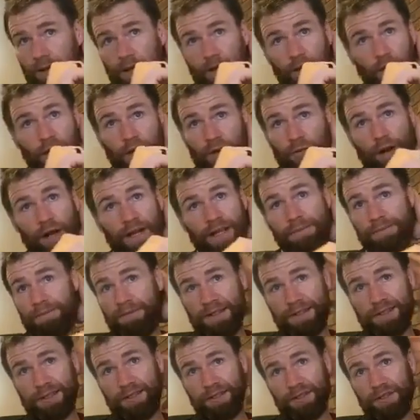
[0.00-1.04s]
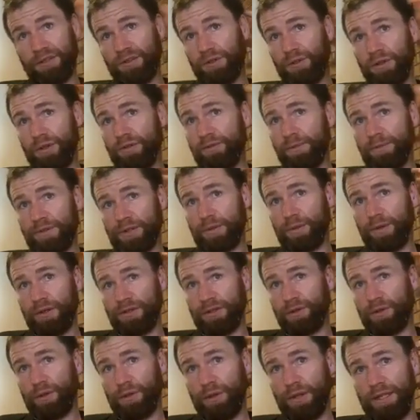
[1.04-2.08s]
Oh, the right hip flexors are sore from squats,
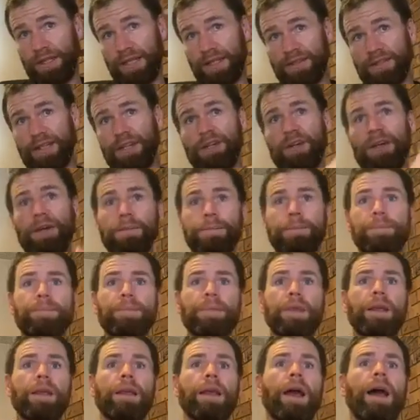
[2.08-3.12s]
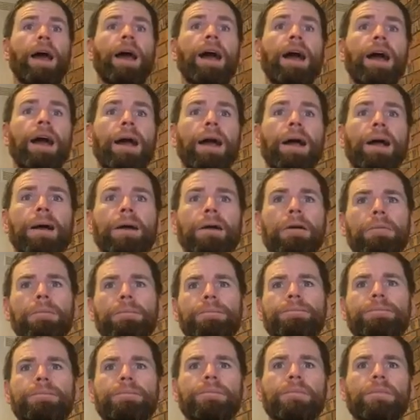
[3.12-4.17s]
crawling, etc.
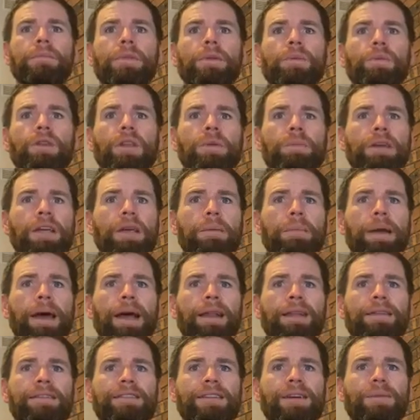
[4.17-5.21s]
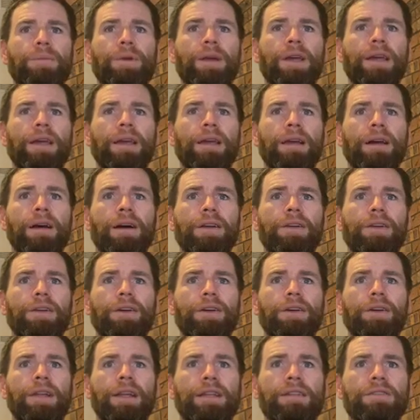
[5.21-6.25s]
Would there be imbalance somewhere? I
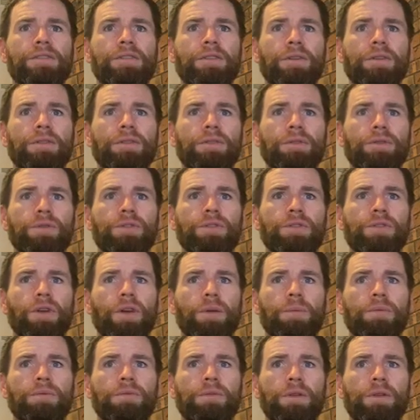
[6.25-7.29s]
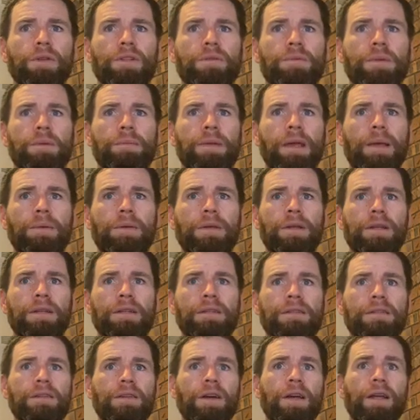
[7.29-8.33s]
know that's not your scope of knowledge, but maybe an
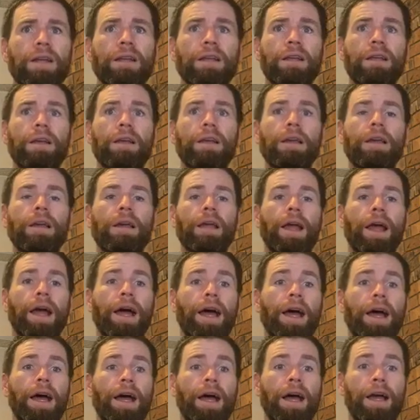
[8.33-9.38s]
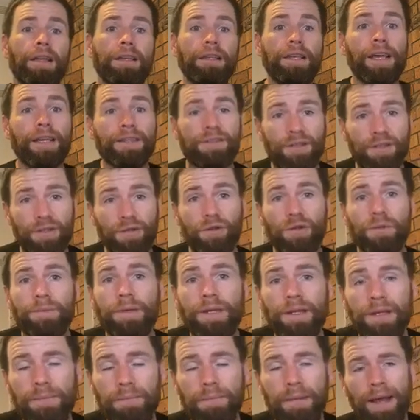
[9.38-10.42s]
insight. Yeah, so there could be
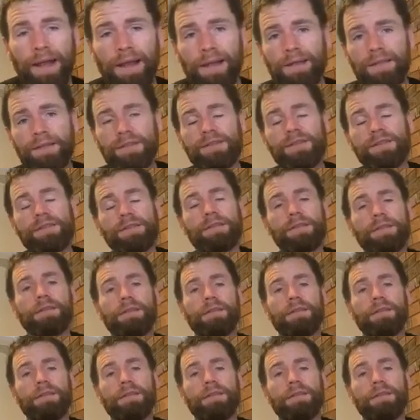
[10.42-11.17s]
an imbalance.